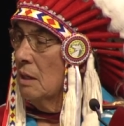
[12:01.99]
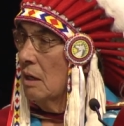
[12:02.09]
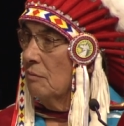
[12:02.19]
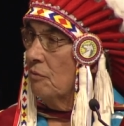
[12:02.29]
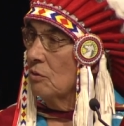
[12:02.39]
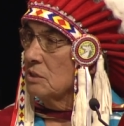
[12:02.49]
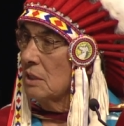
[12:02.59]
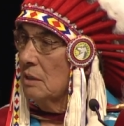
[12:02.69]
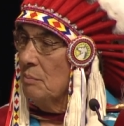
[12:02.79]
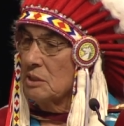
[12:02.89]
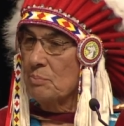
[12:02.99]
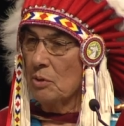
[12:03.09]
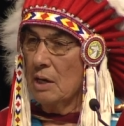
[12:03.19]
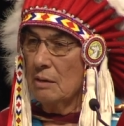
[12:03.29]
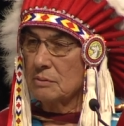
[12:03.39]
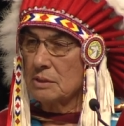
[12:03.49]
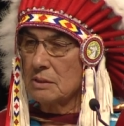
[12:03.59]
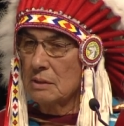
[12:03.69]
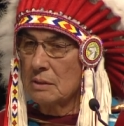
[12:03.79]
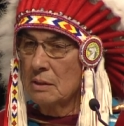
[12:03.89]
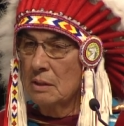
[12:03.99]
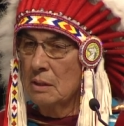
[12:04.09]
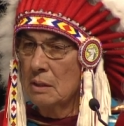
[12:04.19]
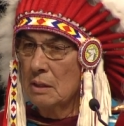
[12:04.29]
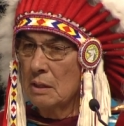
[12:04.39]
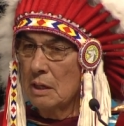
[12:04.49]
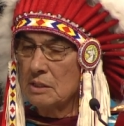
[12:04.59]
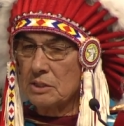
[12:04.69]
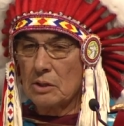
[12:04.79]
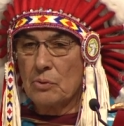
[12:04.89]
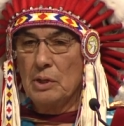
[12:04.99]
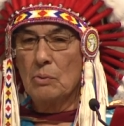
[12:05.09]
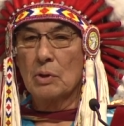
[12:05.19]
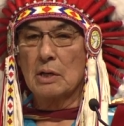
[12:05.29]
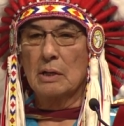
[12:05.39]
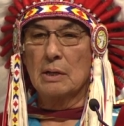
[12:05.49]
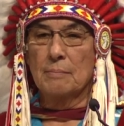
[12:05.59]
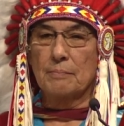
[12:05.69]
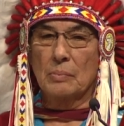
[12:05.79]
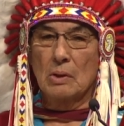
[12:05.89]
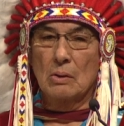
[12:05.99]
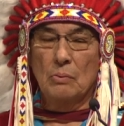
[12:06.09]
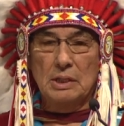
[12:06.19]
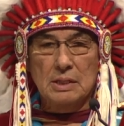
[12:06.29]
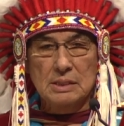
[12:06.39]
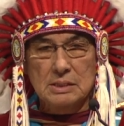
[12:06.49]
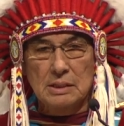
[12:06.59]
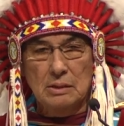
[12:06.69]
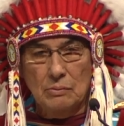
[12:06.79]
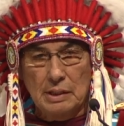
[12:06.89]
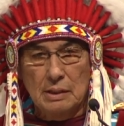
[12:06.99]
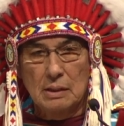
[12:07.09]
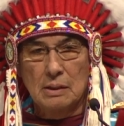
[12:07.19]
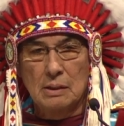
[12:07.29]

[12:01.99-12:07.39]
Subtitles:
unfortunately mispronounced. It's a Cree word, Wetaskiwin.